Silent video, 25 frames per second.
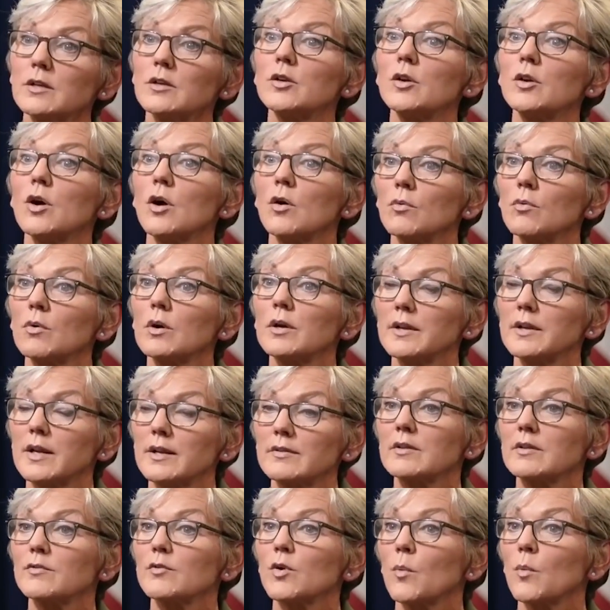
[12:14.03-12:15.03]
No one
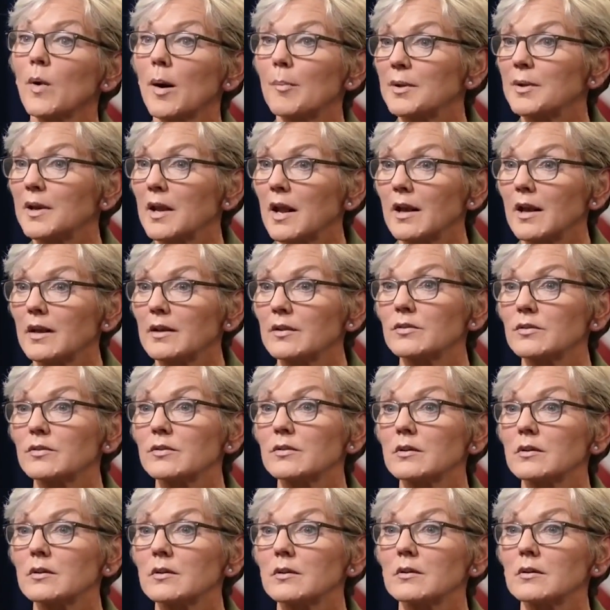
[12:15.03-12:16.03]
has ever
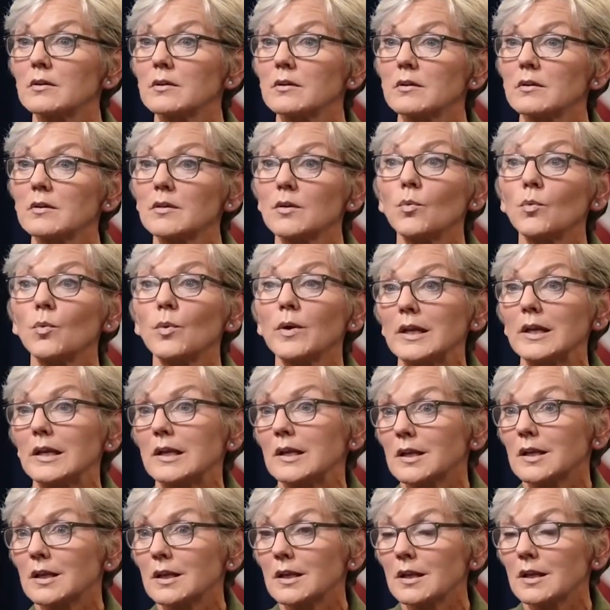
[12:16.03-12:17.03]
weaponized the
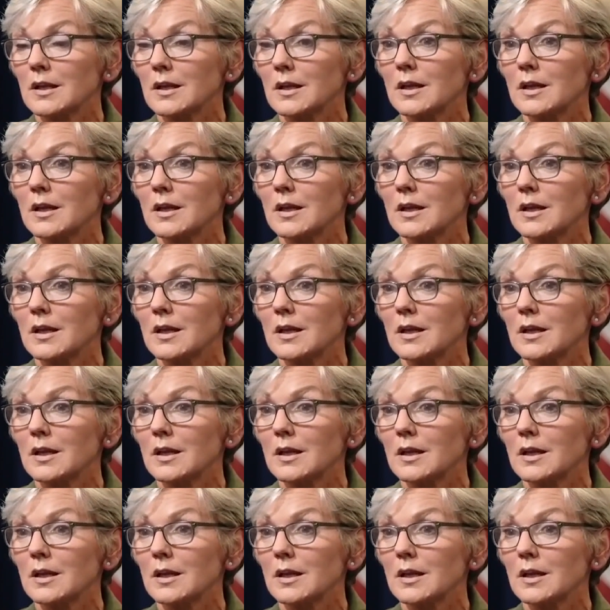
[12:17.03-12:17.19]
wind.